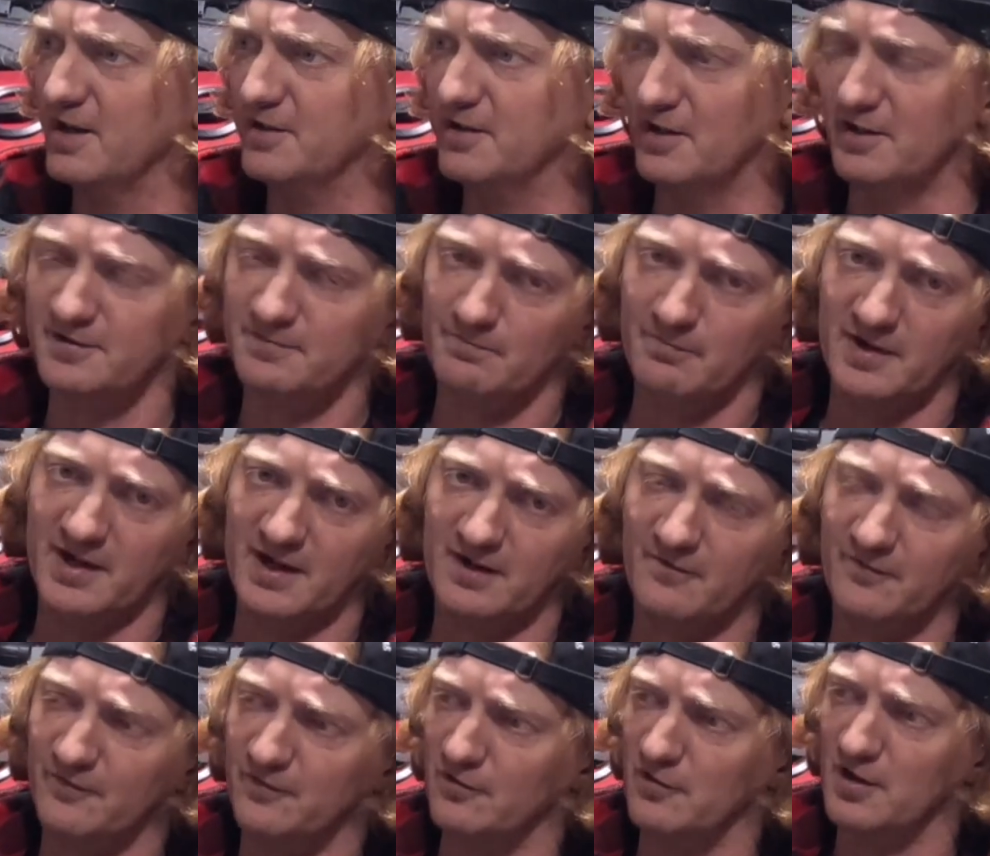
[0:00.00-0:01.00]
It does
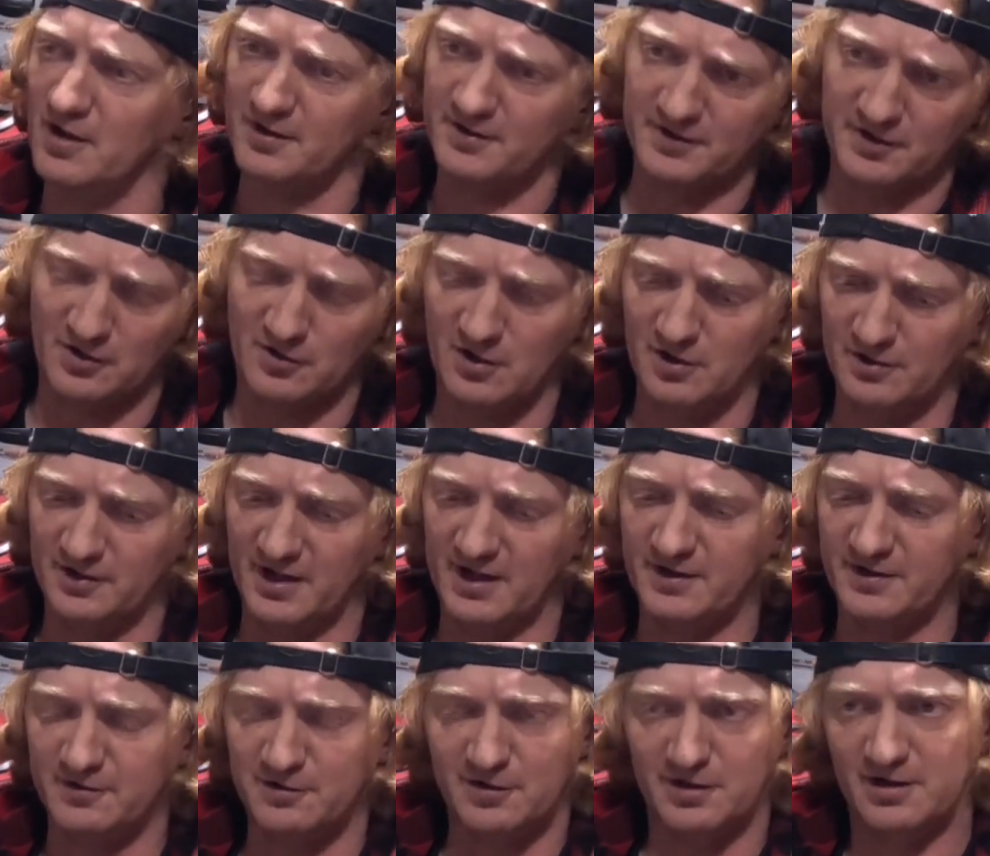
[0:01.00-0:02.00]
MIG, flux, and all
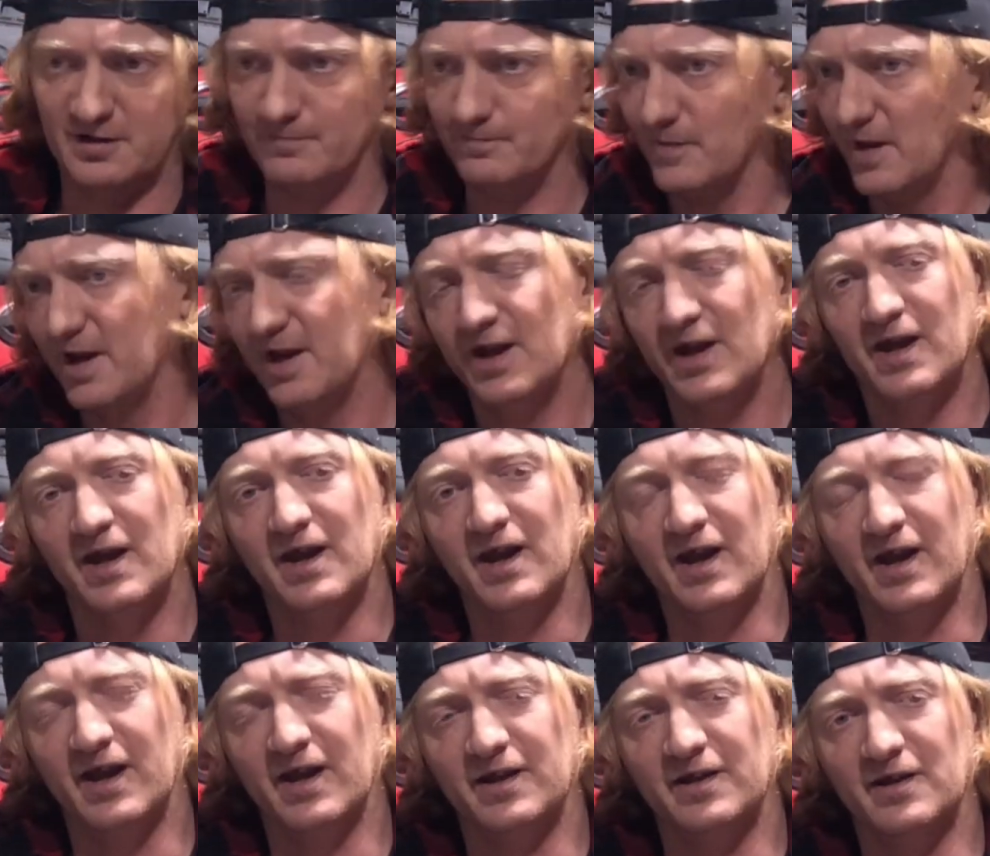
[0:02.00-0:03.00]
that shit.
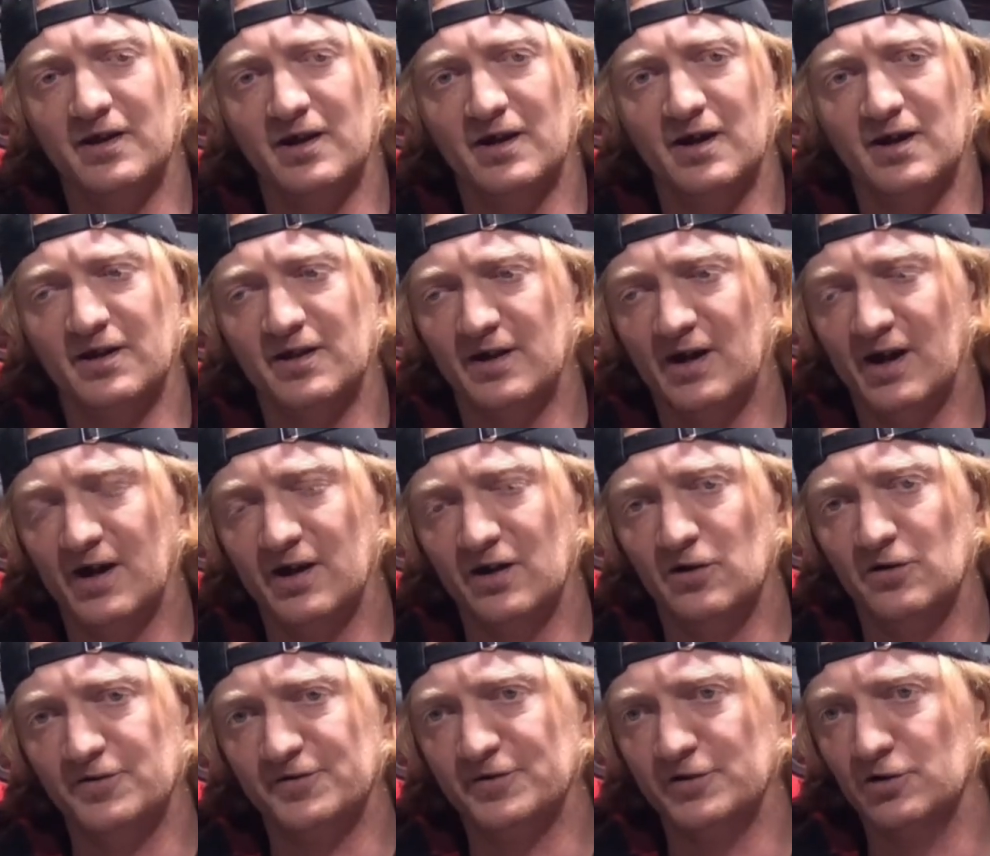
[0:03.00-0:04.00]
And I
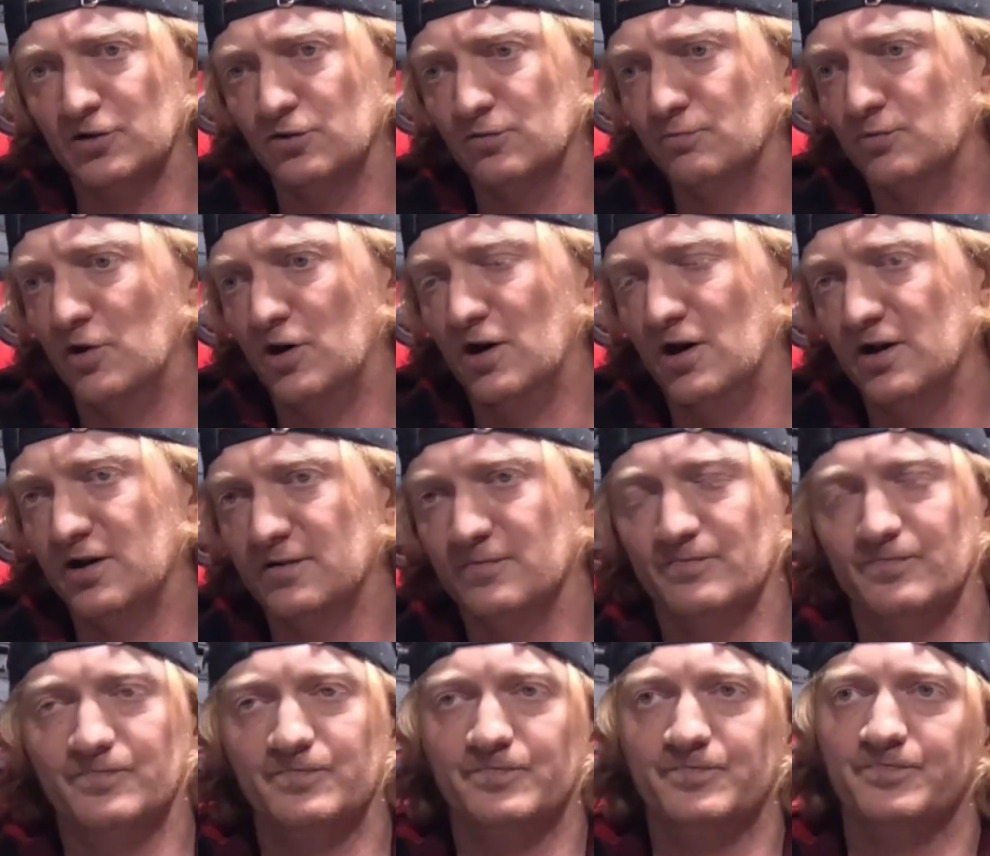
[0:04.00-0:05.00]
also bought
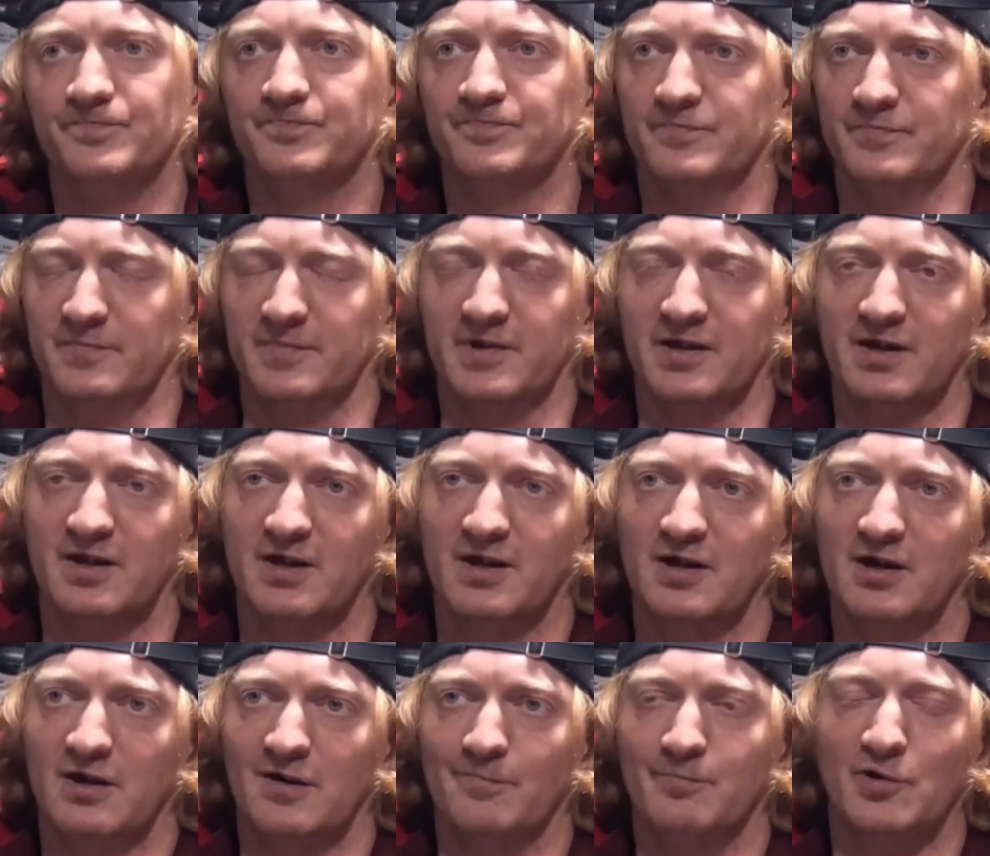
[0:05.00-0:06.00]

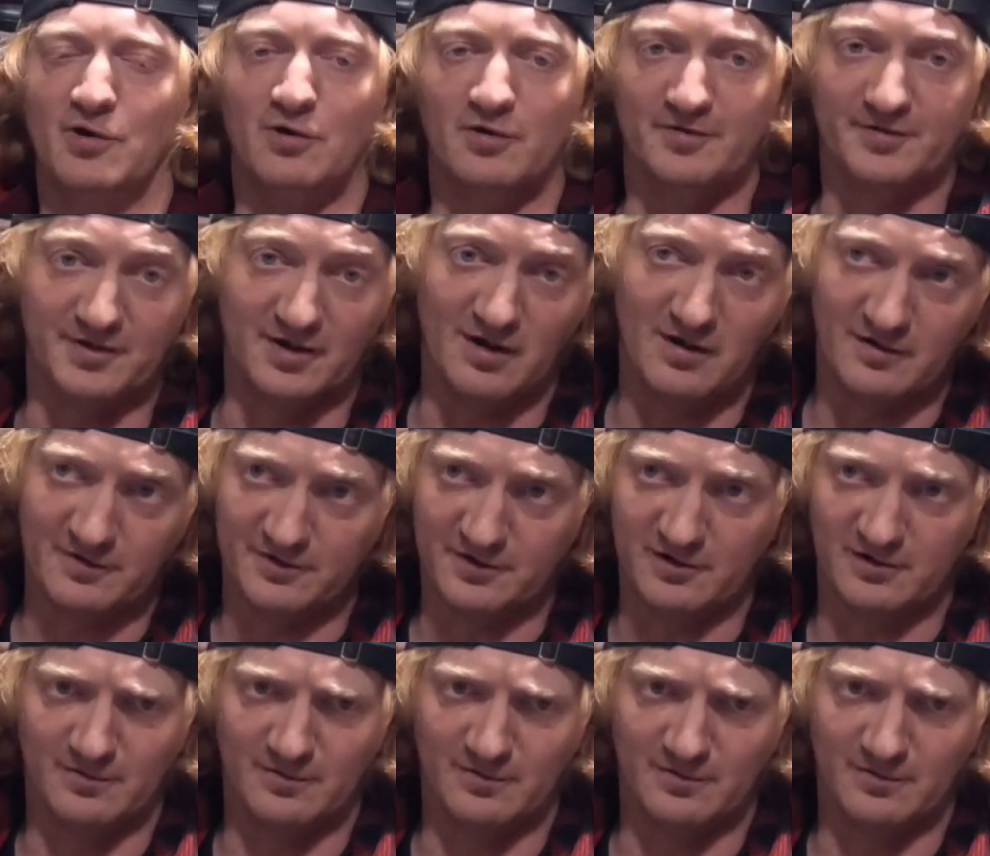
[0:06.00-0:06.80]
a Pulsar